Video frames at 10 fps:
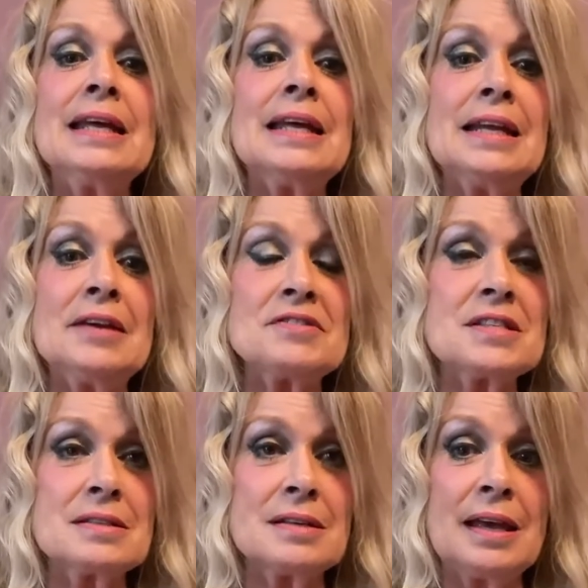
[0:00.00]
and
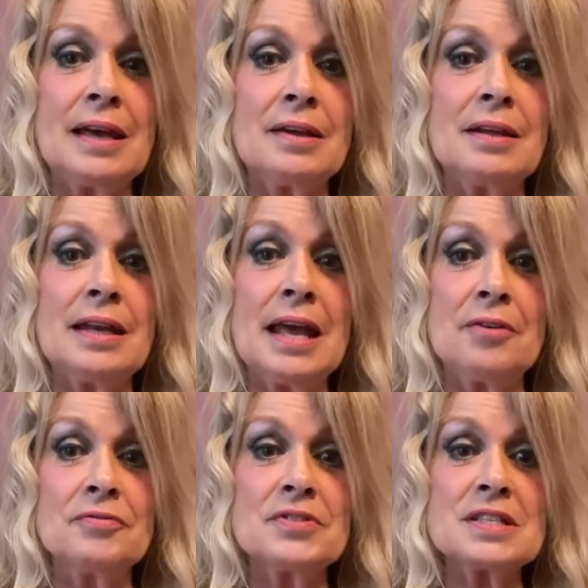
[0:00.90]
have
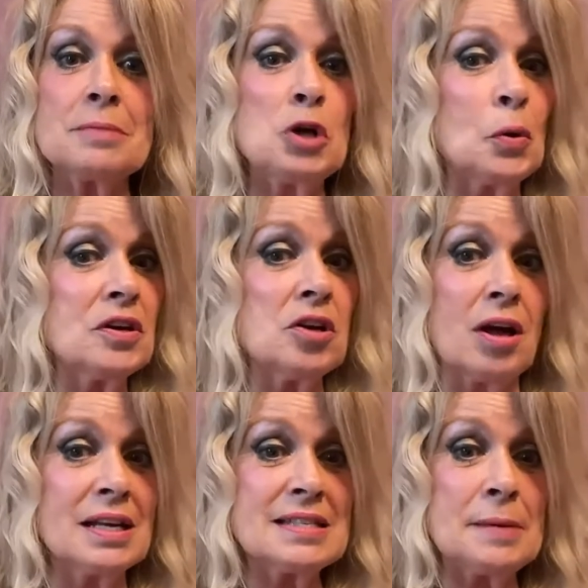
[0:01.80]
some
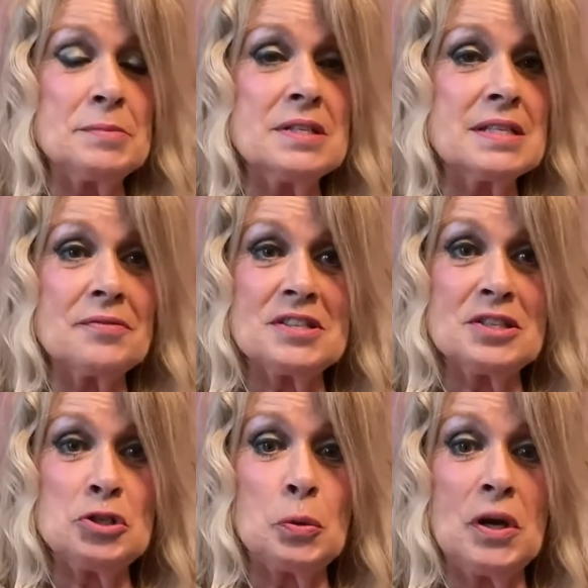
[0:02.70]
non-acceptance of the
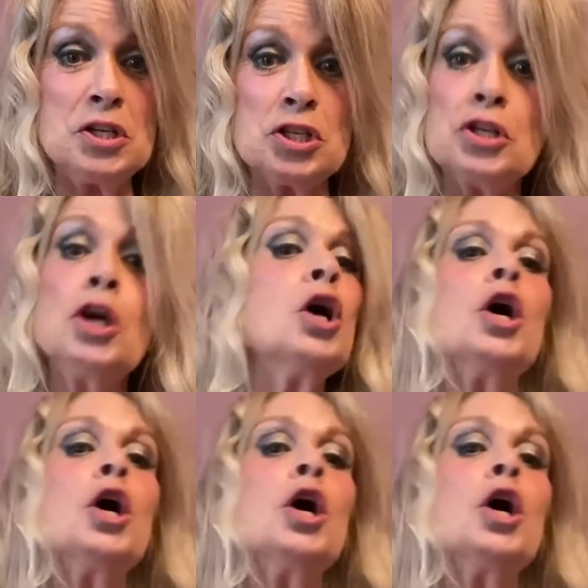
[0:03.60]
situation,